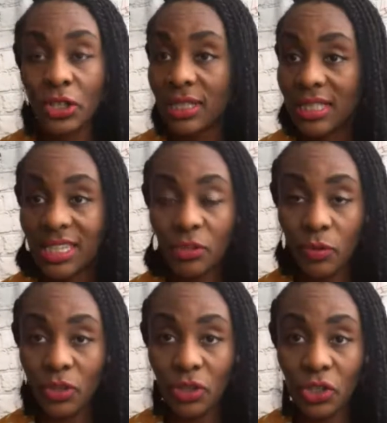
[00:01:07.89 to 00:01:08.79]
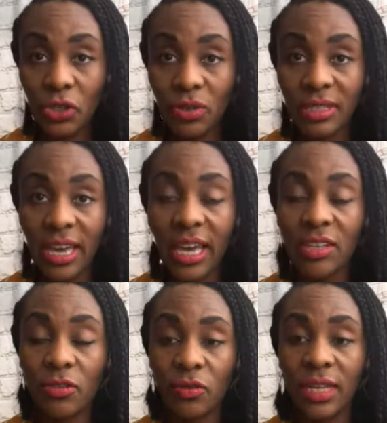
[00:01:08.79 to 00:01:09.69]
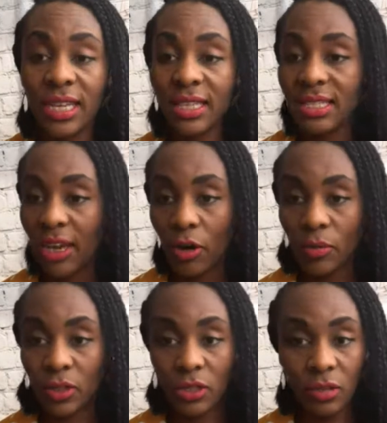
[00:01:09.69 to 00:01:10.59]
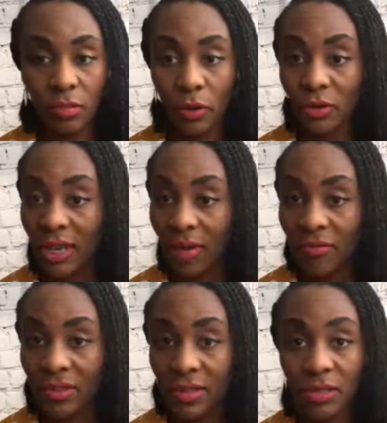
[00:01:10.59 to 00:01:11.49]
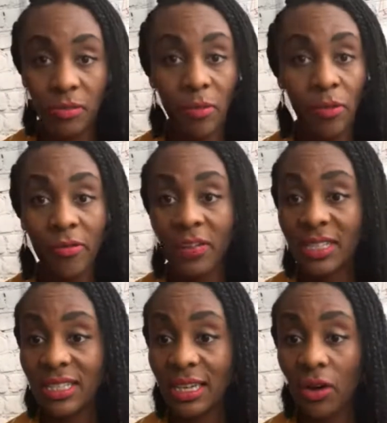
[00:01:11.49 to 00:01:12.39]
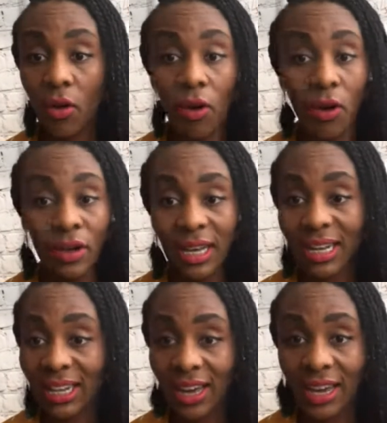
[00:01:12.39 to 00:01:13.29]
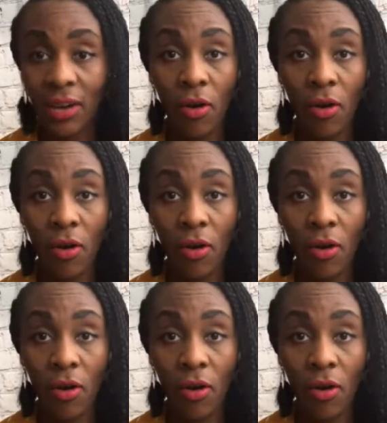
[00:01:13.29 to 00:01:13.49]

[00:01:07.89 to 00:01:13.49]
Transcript: This Real Talk Tuesday is really to help you to build the confidence to be more authentic online,